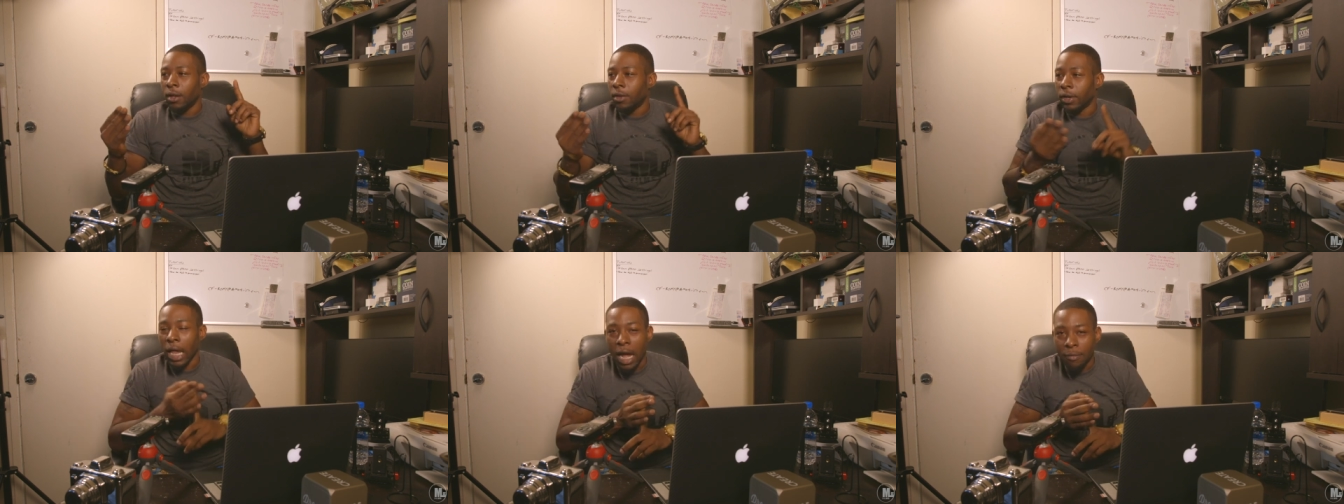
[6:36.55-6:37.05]

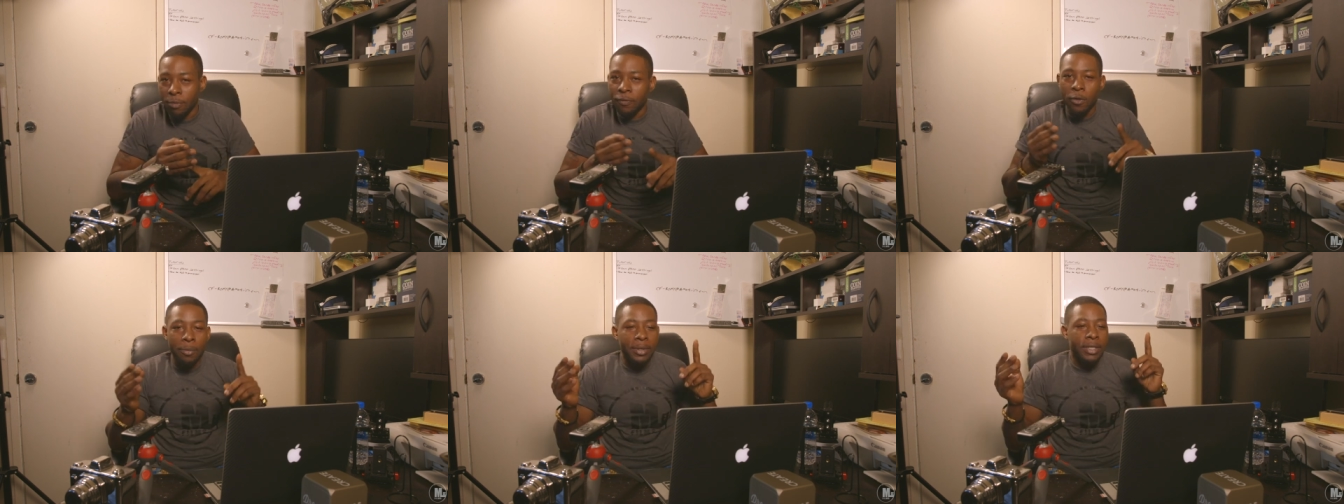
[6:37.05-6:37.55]
live
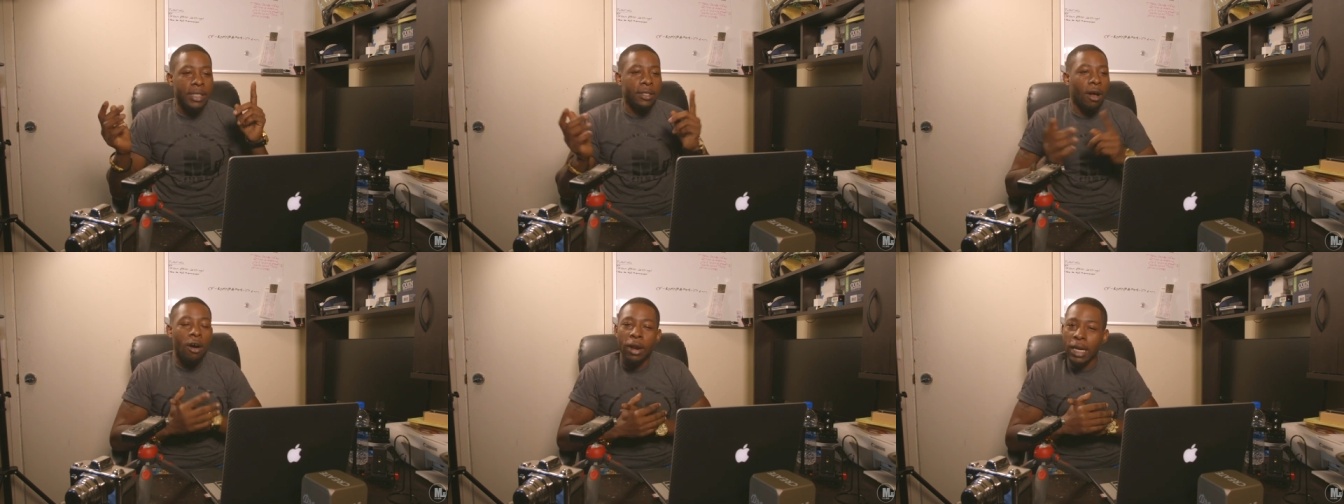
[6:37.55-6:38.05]
performances,
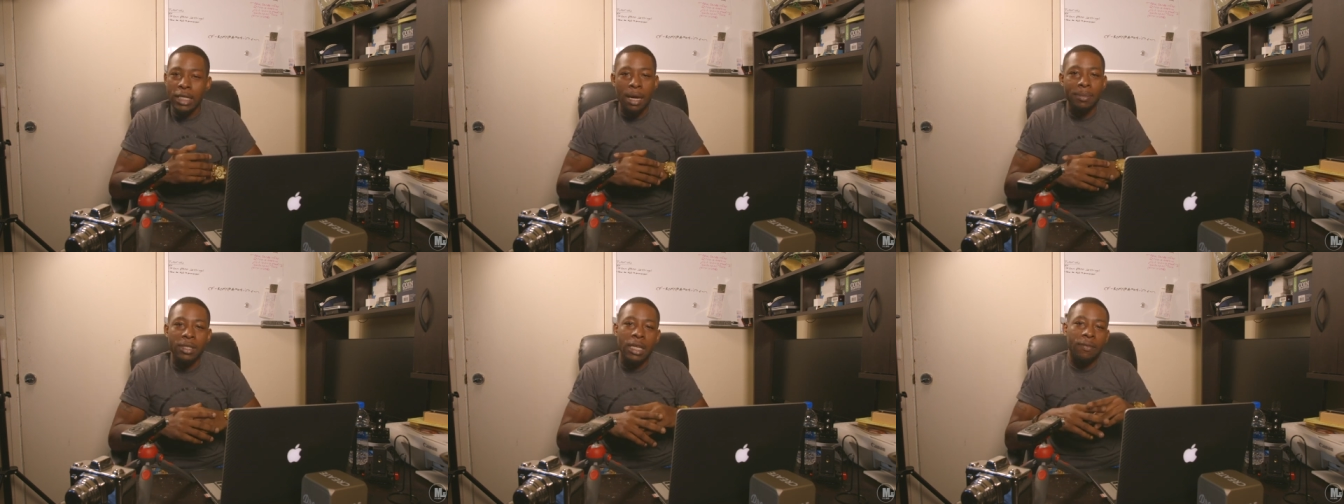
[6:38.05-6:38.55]
all that
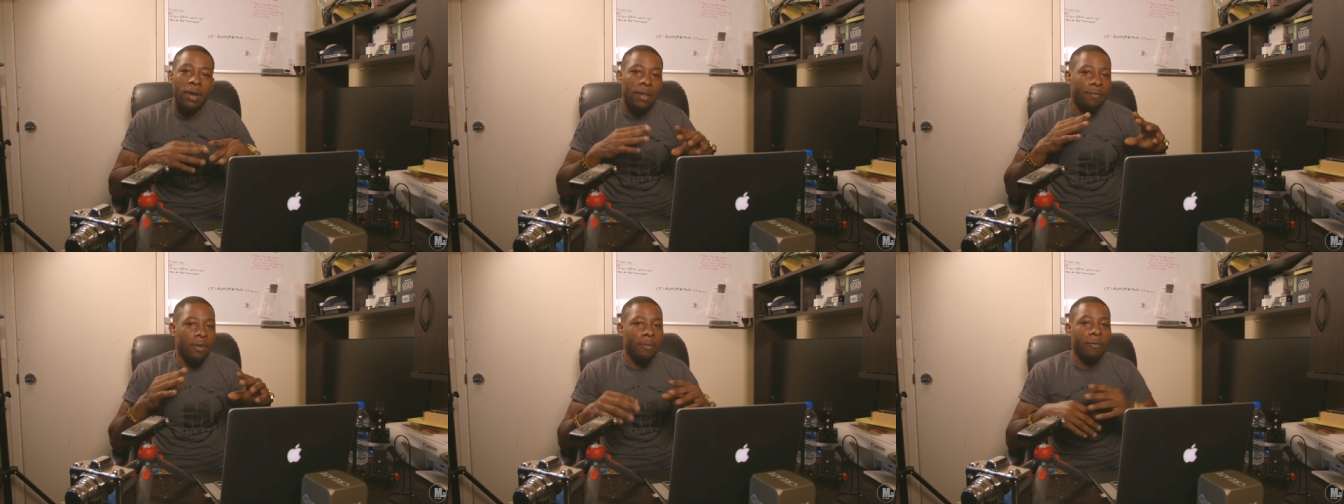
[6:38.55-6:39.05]
type of stuff I
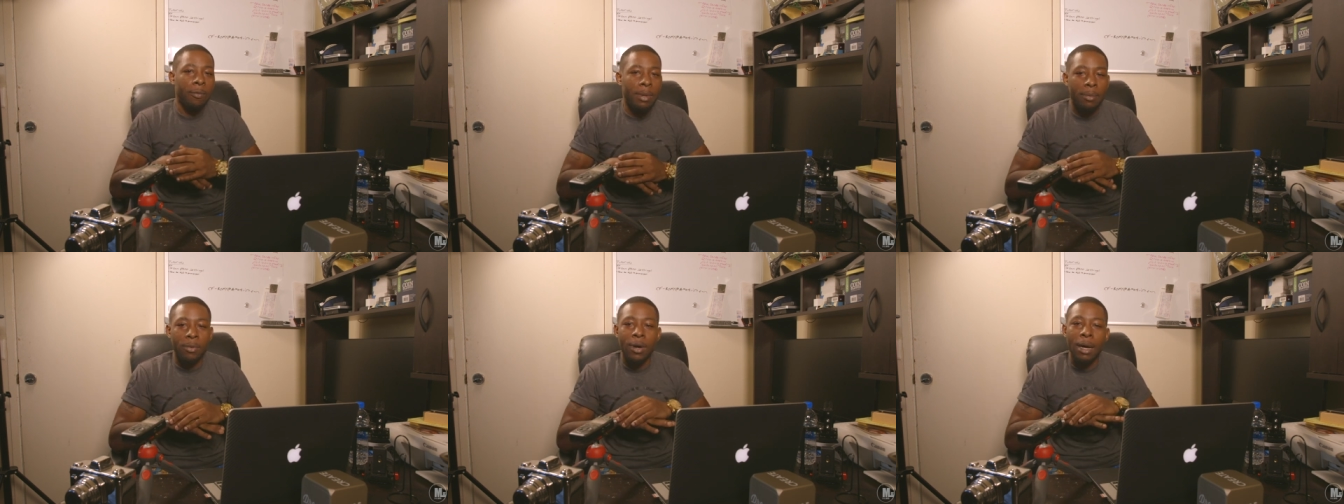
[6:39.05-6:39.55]
was filming for
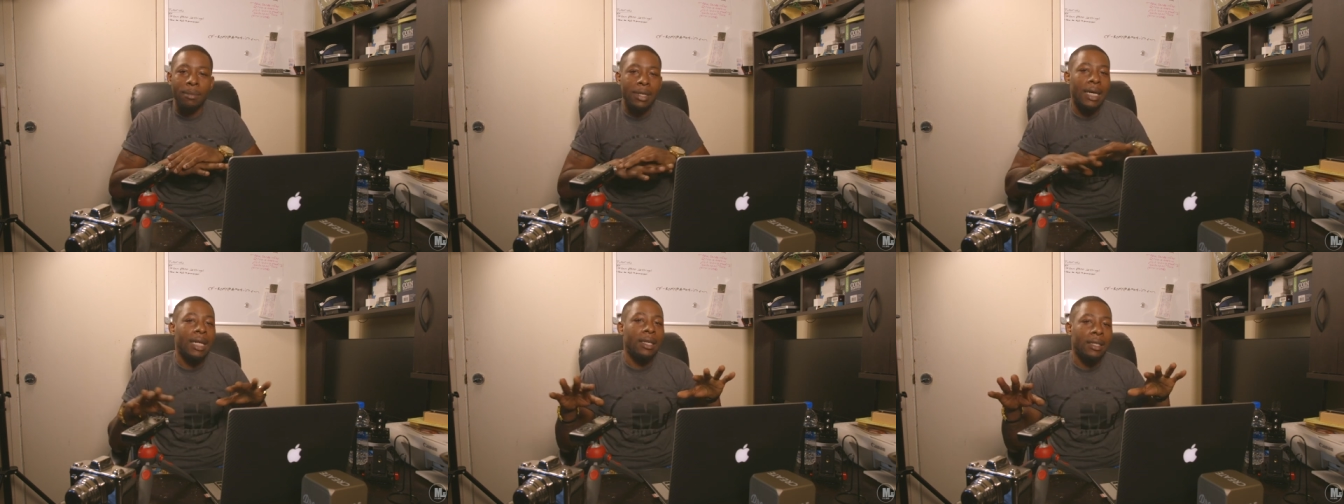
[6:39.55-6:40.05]
people. I'm
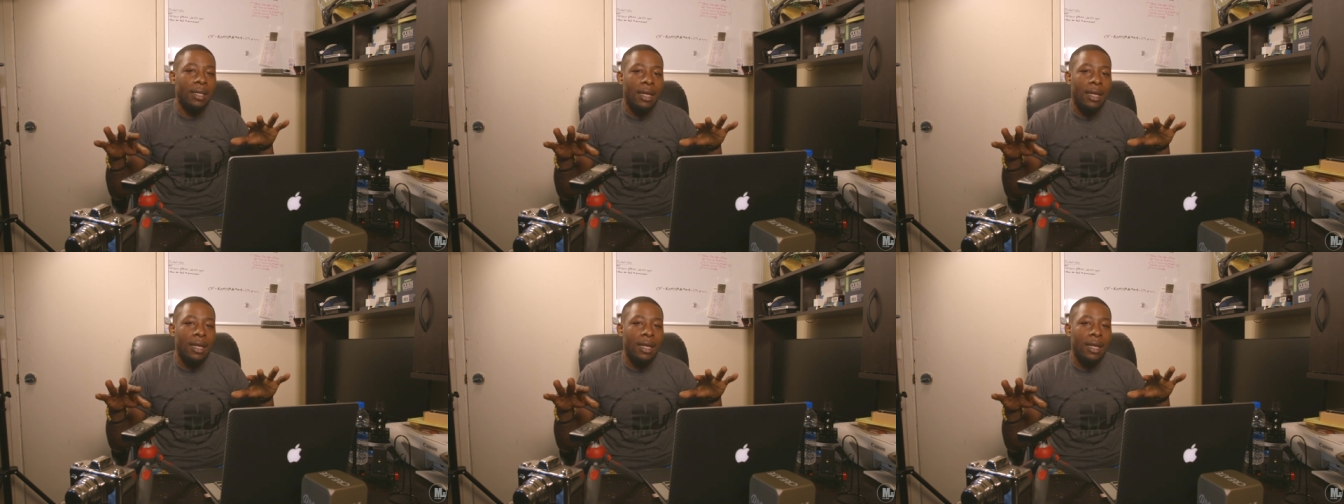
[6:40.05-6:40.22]
done.